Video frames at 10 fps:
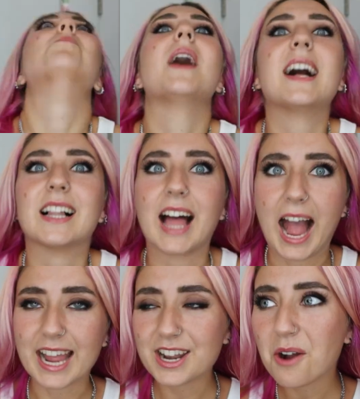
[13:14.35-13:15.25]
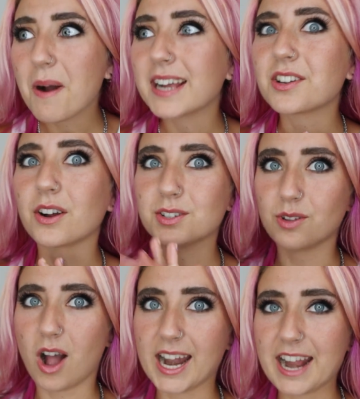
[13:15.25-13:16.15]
Well, I know I talked a lot.